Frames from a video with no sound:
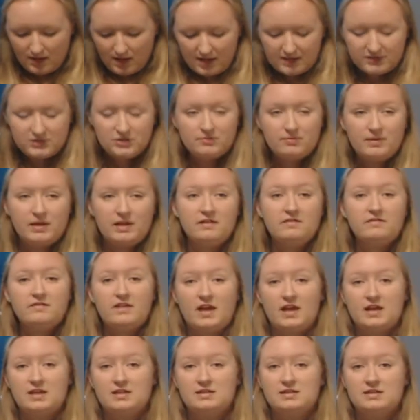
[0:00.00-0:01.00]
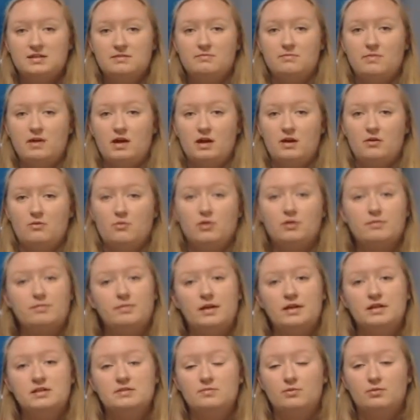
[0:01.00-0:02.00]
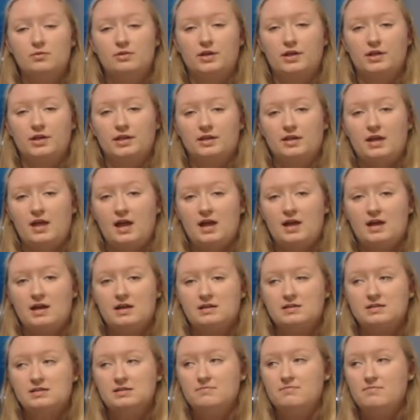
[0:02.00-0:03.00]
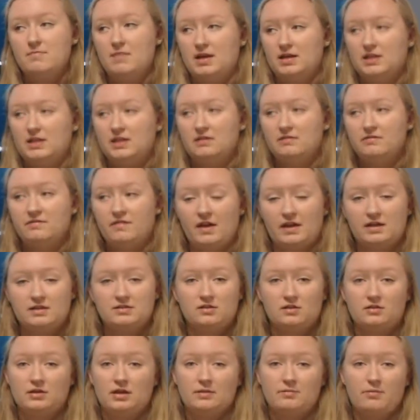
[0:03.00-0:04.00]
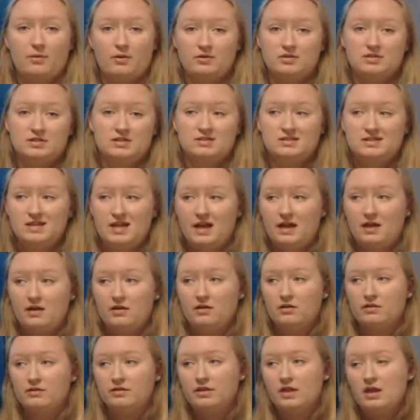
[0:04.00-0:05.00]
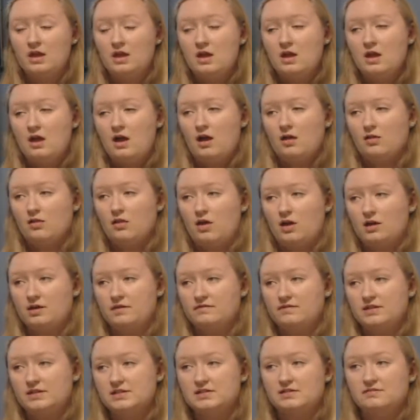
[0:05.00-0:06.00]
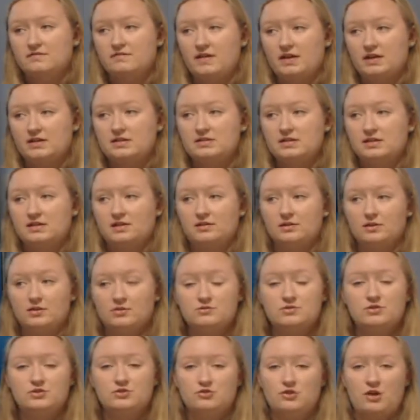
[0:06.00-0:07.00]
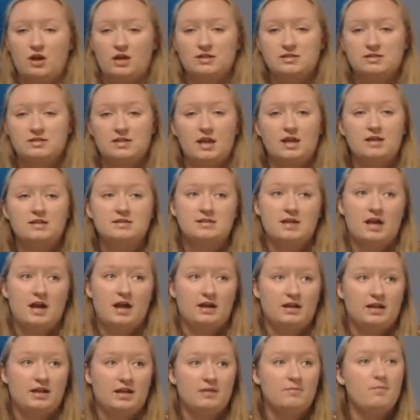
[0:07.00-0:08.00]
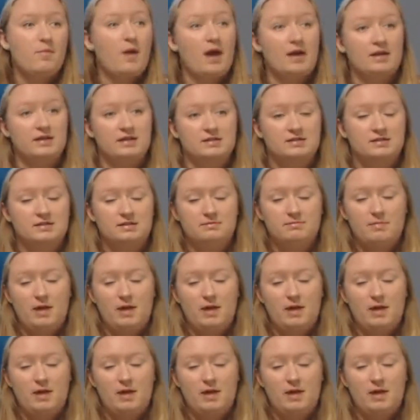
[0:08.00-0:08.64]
As you may have guessed, workplace bullying has many effects on a person's health. A lot of these effects include stress, anxiety, panic